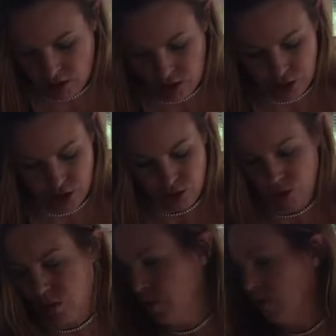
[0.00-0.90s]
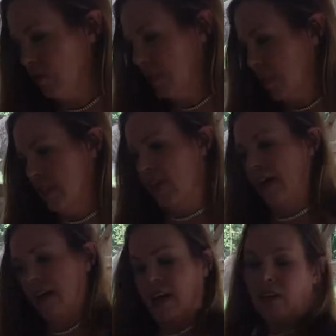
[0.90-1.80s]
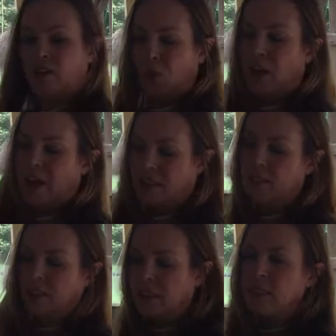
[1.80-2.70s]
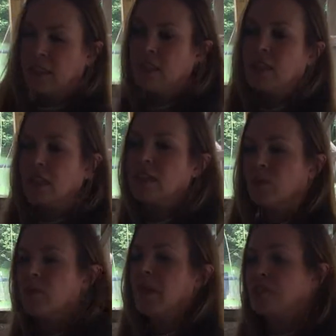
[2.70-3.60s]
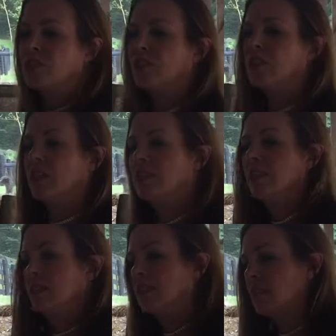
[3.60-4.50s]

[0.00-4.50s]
to get that egg white. You want to make sure it is